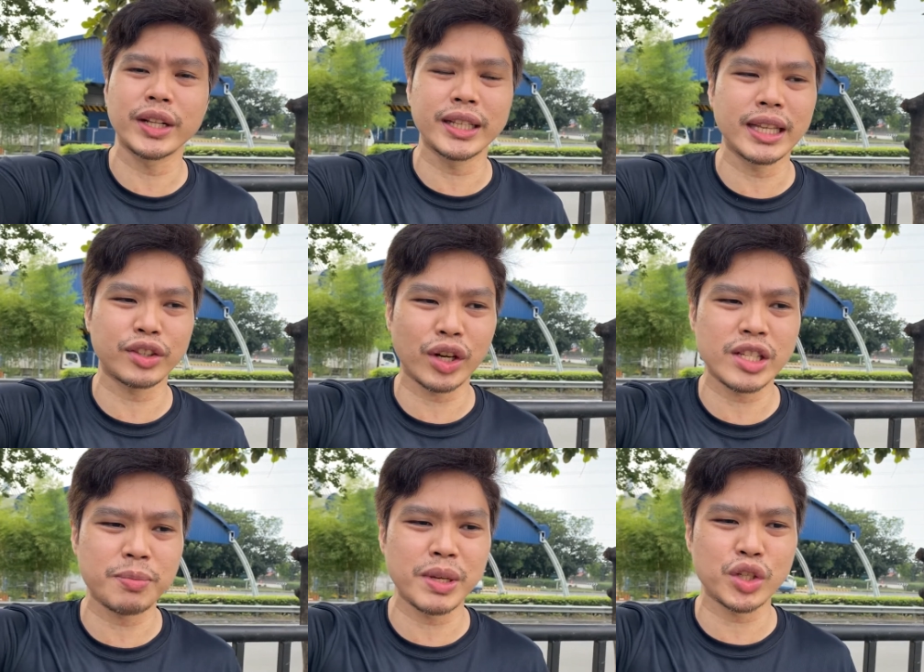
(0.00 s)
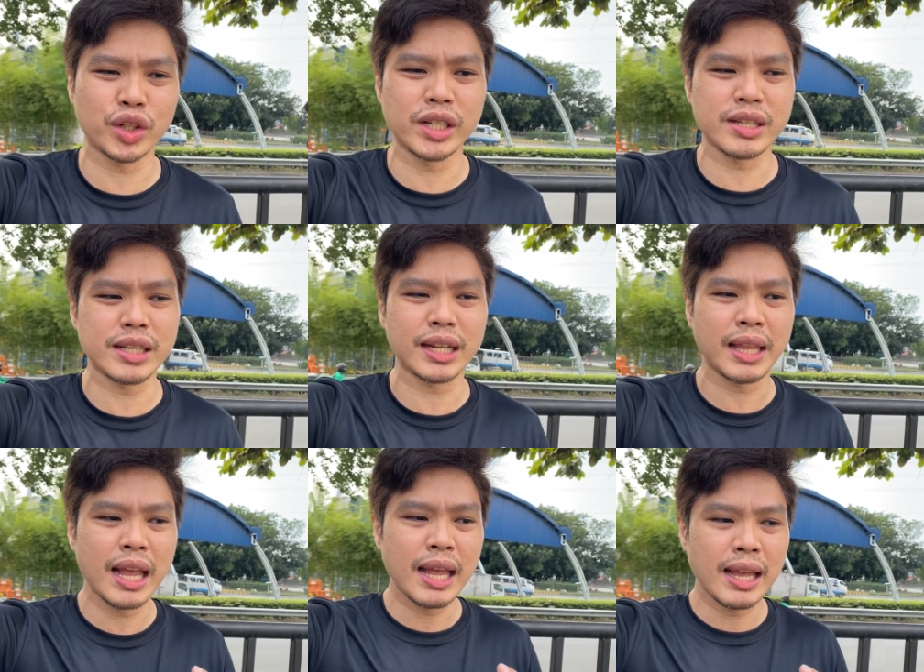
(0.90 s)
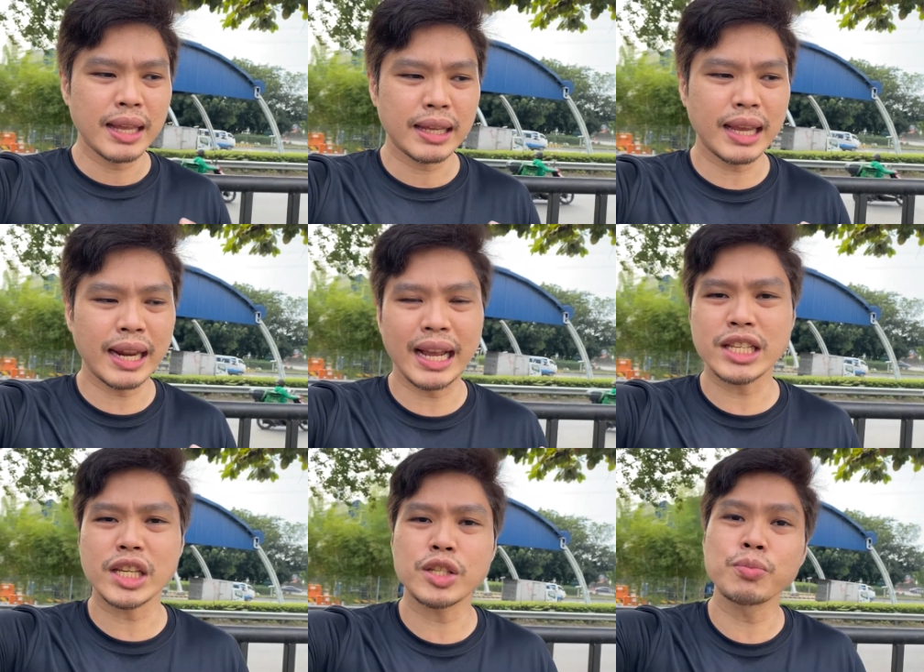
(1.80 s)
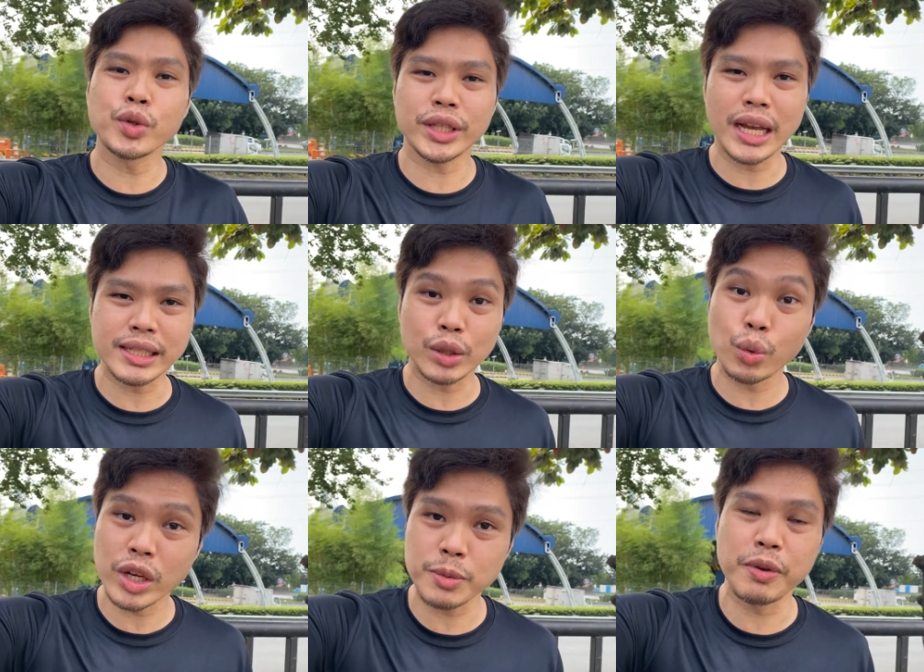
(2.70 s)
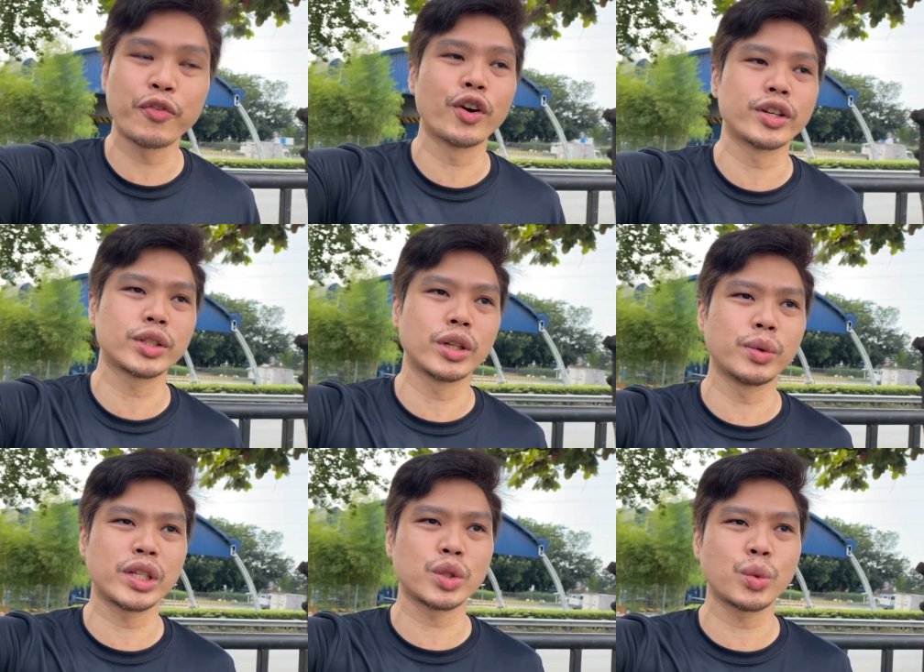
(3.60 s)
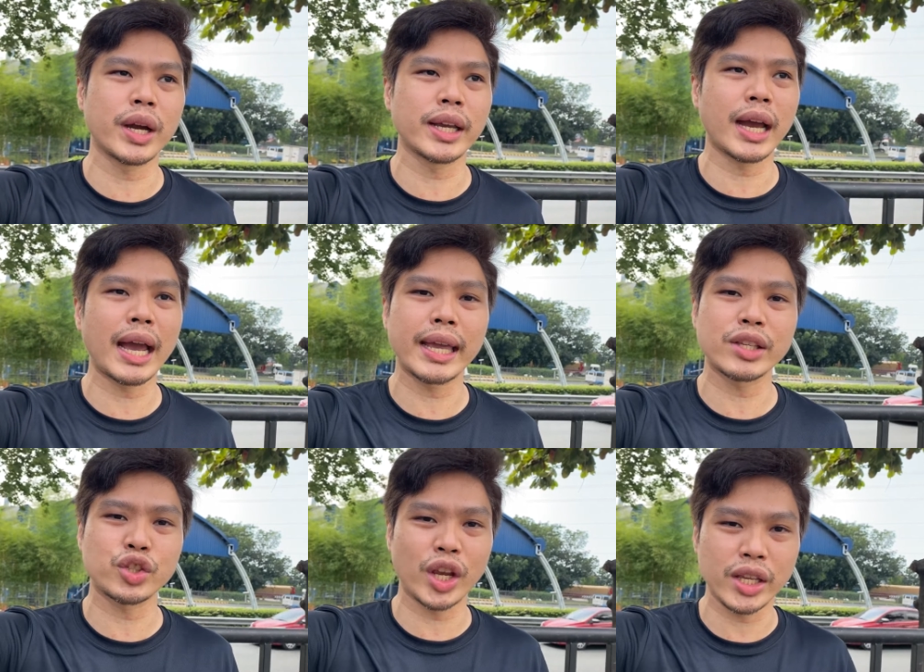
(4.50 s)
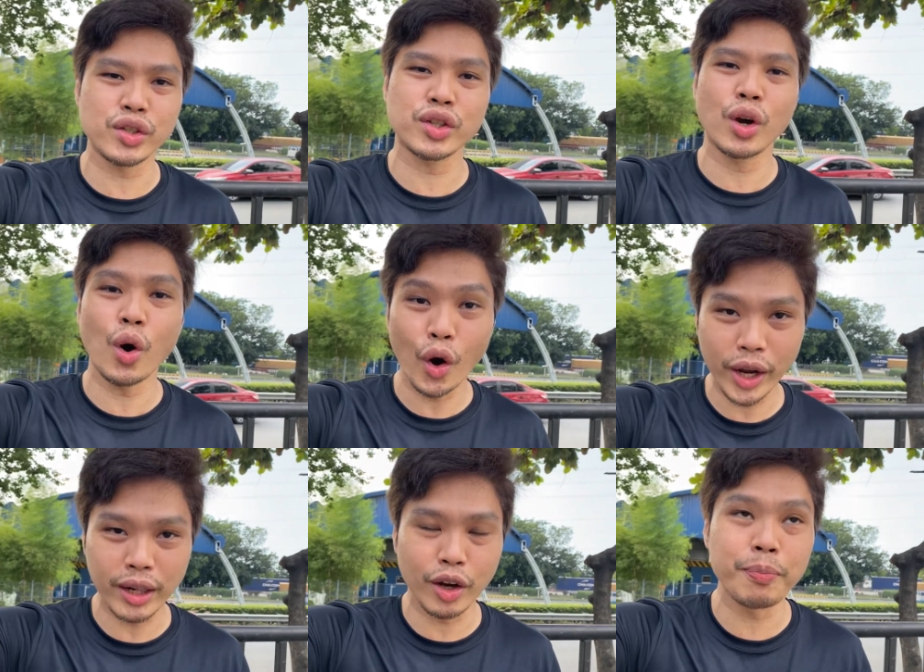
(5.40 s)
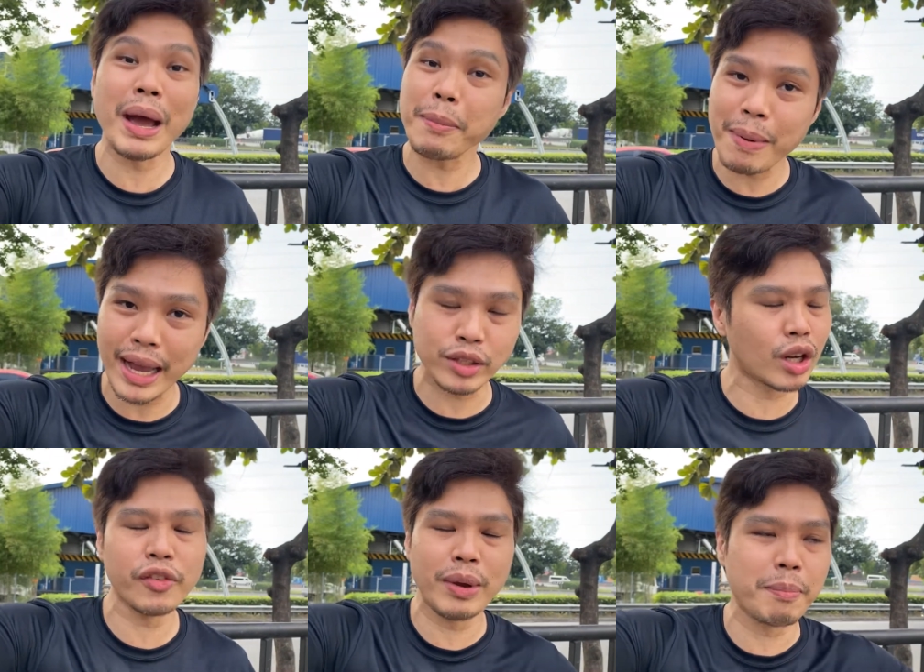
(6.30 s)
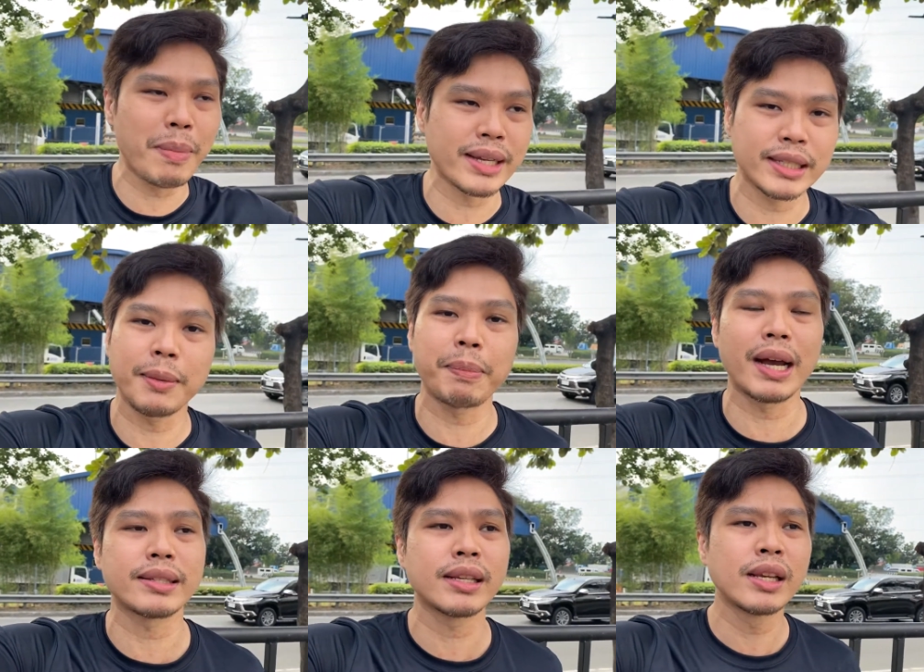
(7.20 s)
that the transmission is not getting as smooth as it was before. So which is why I change oil on my bikes, all of my bikes in the past,